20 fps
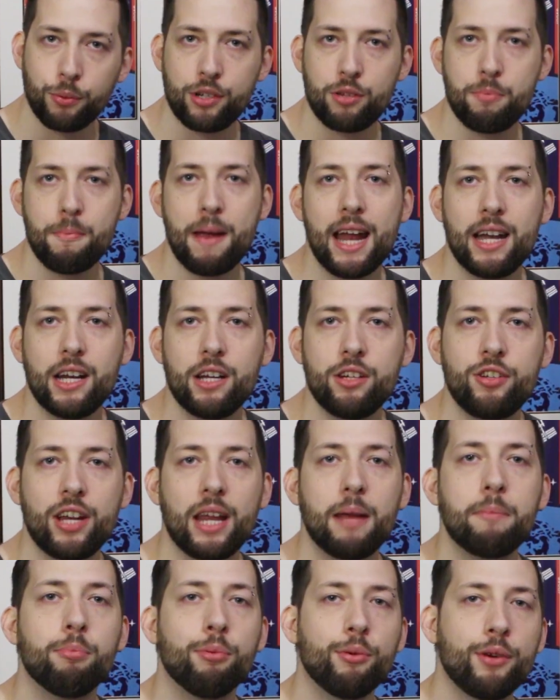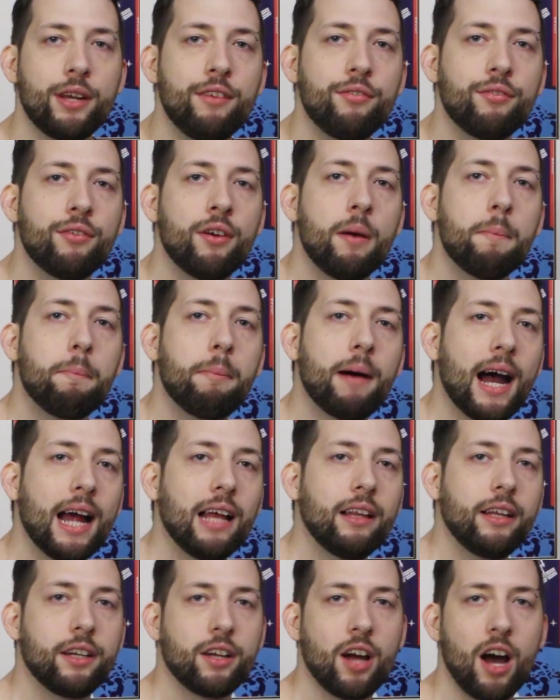which managed a brief
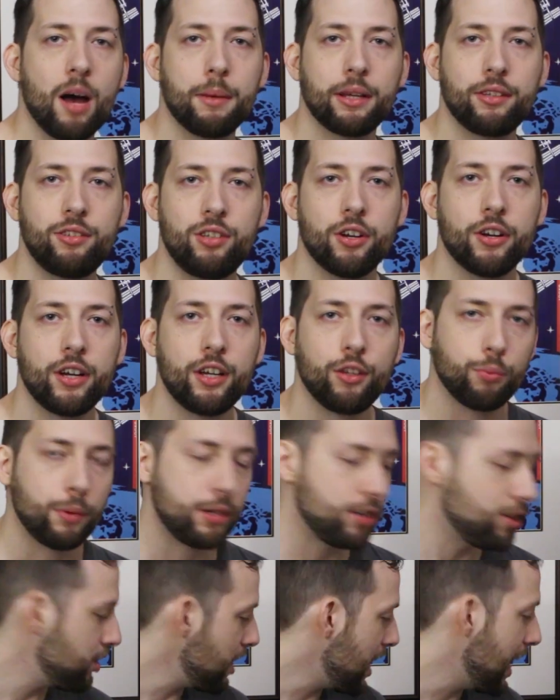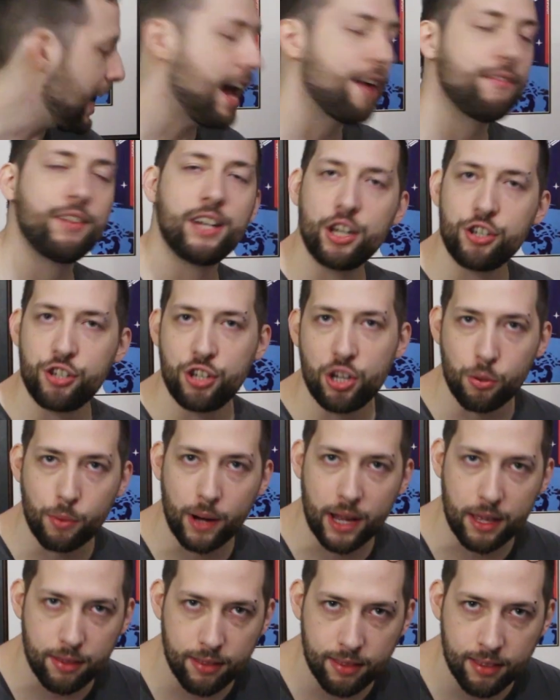pilot comic series, which I have an issue
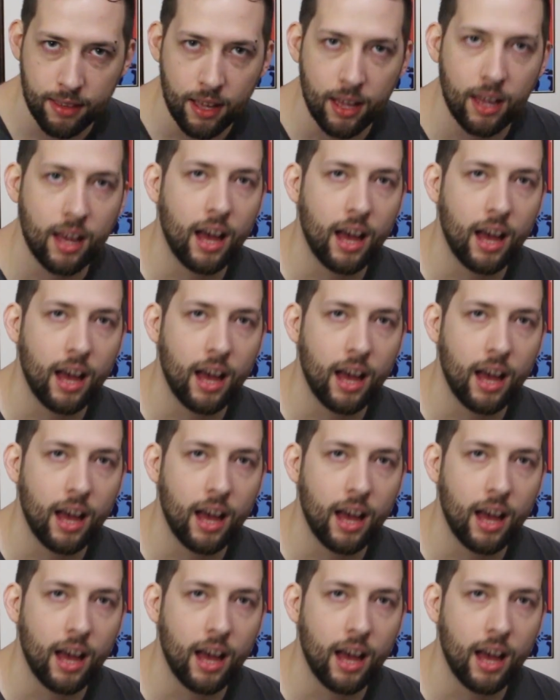with.